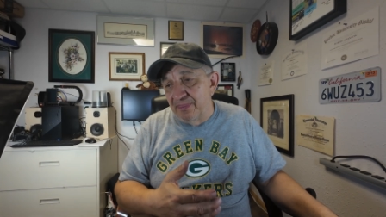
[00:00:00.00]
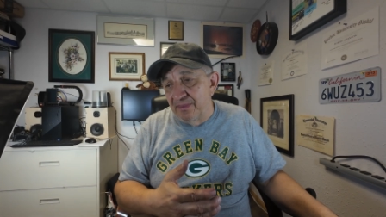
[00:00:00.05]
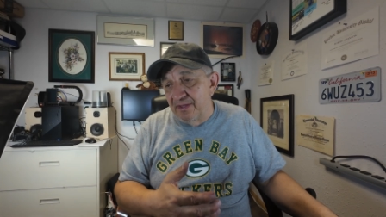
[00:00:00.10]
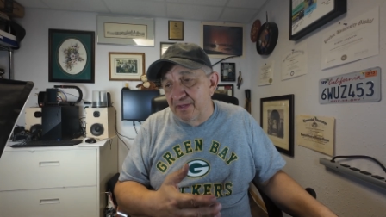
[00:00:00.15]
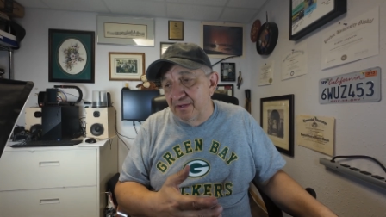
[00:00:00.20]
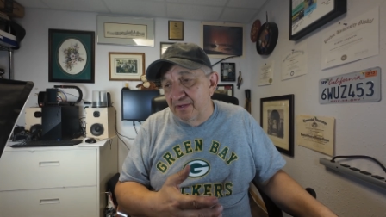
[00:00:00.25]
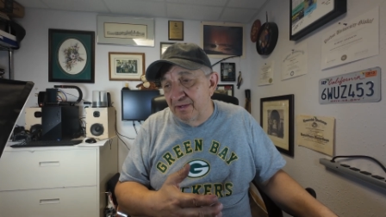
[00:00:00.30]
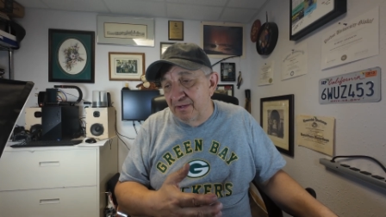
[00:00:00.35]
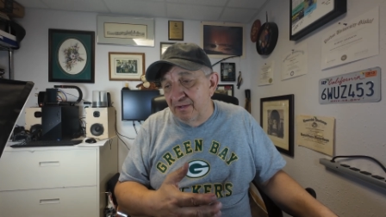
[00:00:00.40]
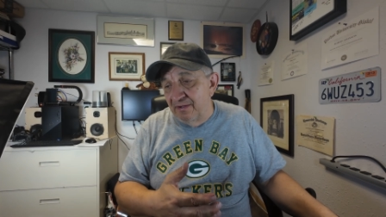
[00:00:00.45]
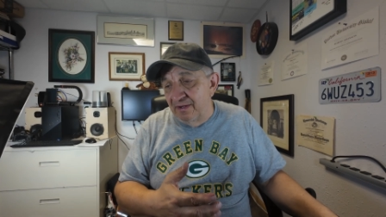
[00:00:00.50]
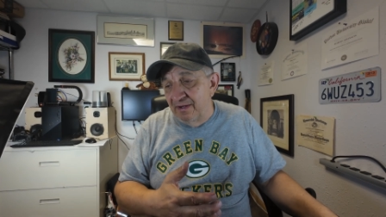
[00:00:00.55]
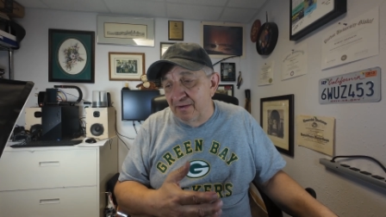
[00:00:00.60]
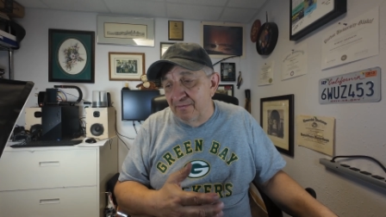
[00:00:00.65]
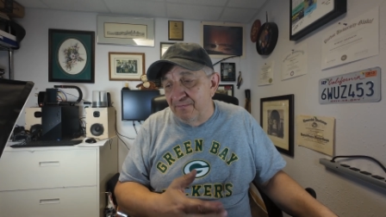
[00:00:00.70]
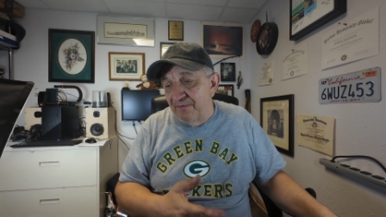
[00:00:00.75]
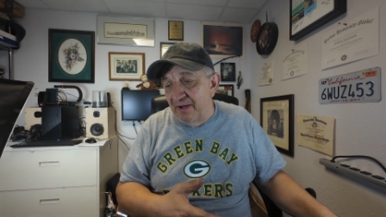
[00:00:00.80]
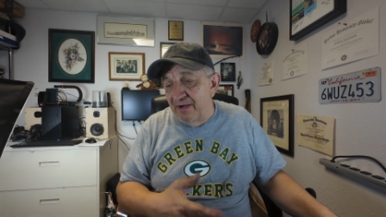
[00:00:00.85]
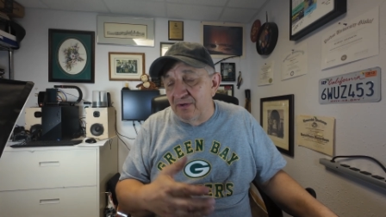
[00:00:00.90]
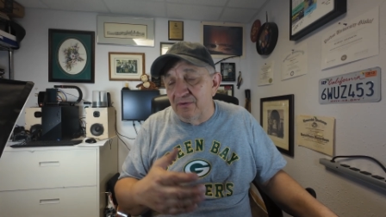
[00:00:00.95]
And
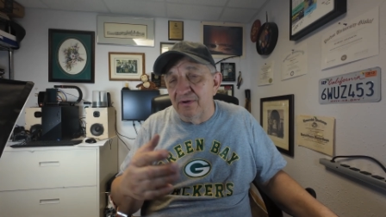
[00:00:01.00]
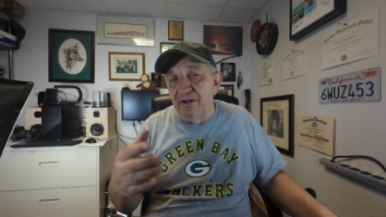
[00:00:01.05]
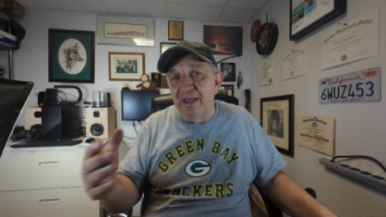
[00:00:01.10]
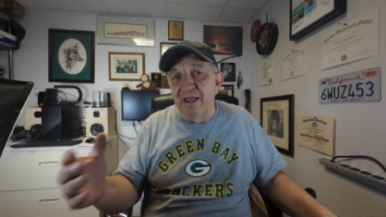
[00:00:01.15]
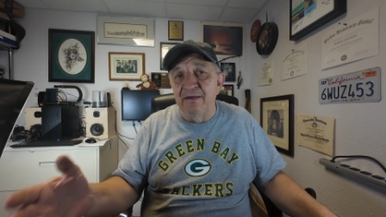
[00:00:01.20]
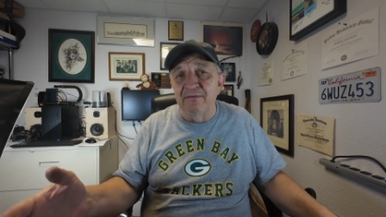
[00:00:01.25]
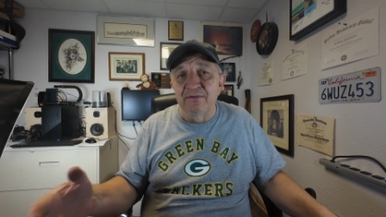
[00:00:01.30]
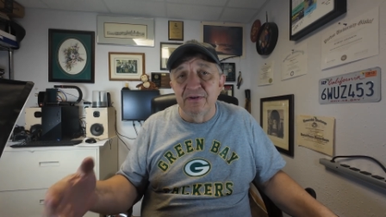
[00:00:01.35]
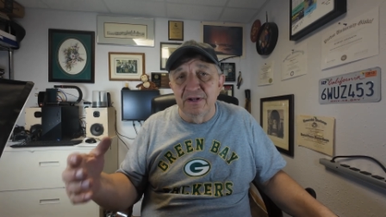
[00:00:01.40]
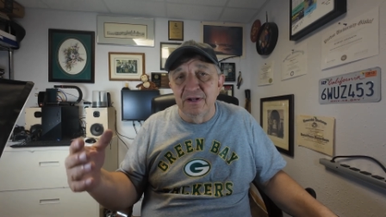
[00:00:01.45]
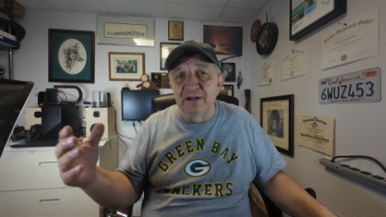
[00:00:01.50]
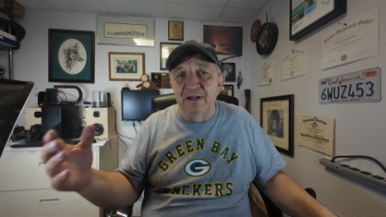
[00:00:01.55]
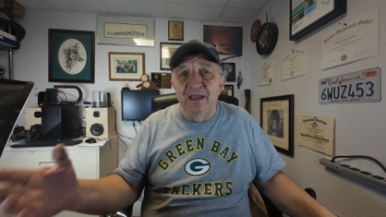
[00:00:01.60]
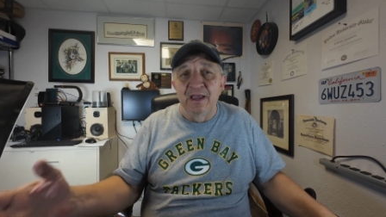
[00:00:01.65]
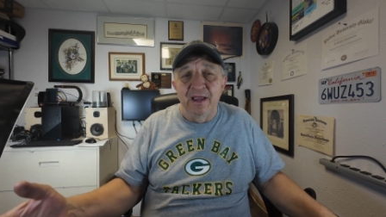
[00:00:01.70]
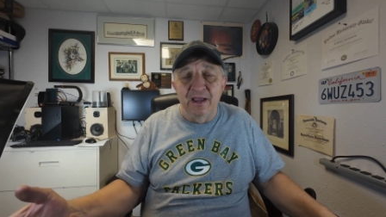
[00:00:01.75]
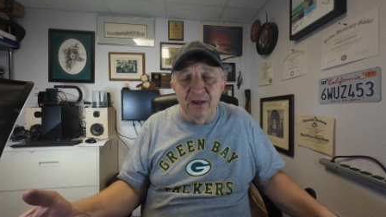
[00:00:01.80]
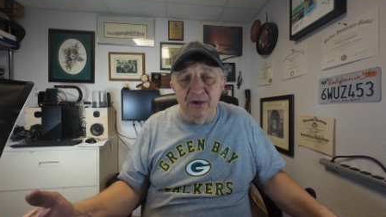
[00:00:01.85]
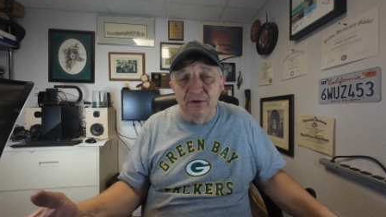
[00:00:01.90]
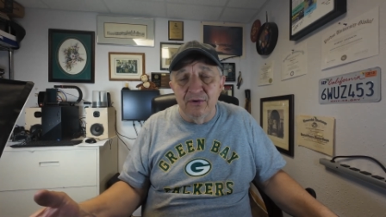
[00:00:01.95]
if I don't have it in the
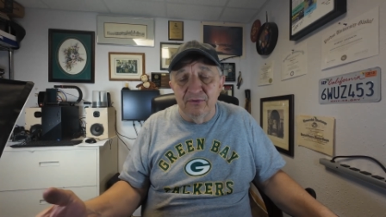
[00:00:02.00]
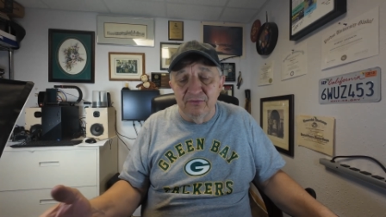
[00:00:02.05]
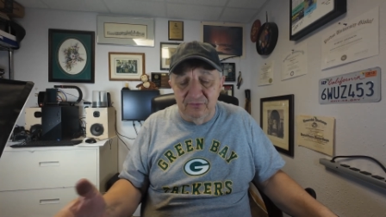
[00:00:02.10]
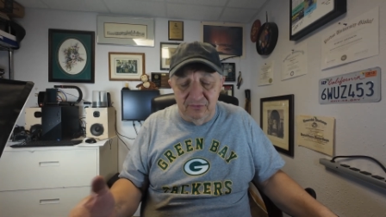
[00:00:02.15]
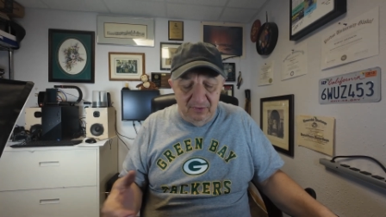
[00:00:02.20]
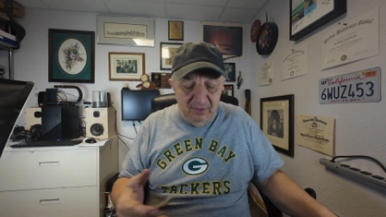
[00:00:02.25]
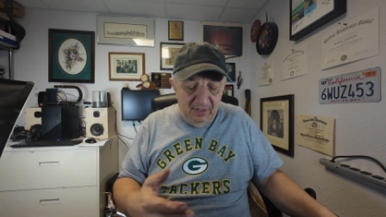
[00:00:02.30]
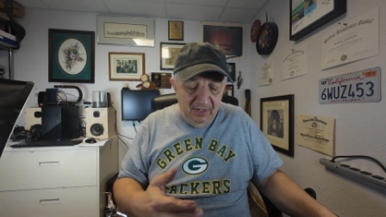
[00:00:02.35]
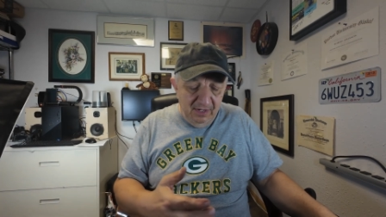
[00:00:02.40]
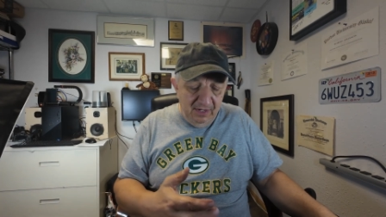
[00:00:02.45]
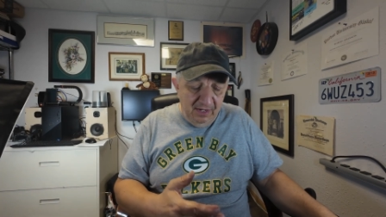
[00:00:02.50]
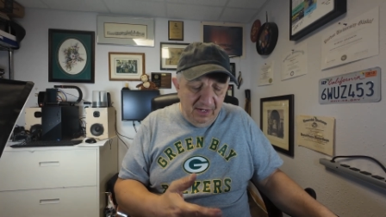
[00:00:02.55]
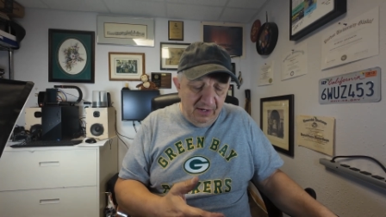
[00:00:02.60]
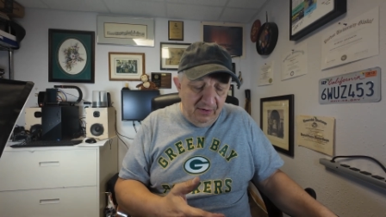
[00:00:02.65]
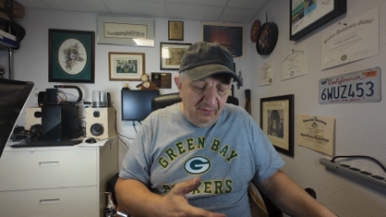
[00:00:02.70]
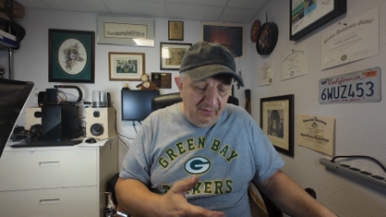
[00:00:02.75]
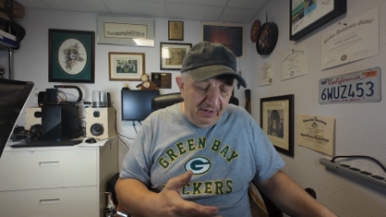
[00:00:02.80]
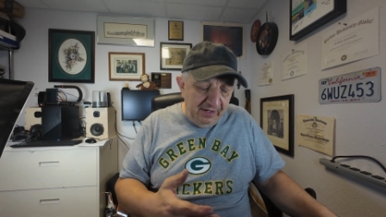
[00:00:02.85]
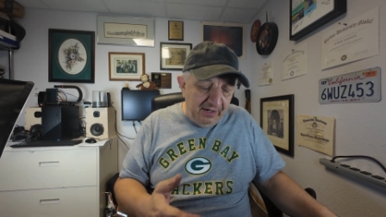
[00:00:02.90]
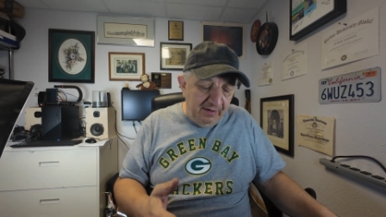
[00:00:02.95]
house,
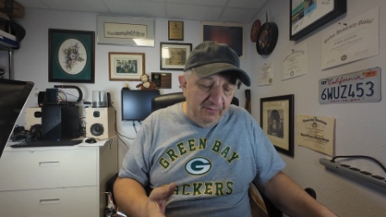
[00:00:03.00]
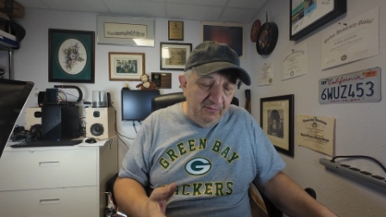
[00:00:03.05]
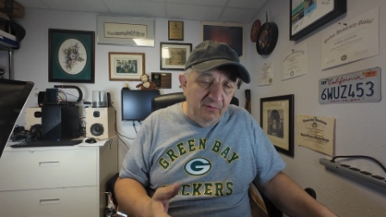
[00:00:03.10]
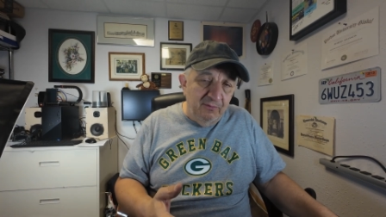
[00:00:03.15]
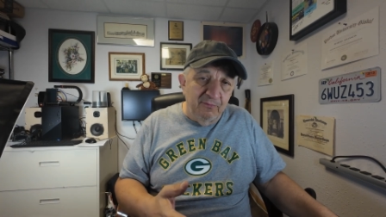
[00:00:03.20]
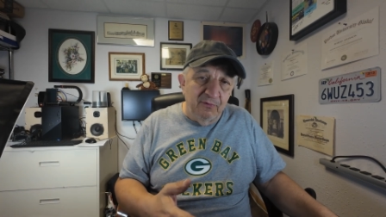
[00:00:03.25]
I wake up one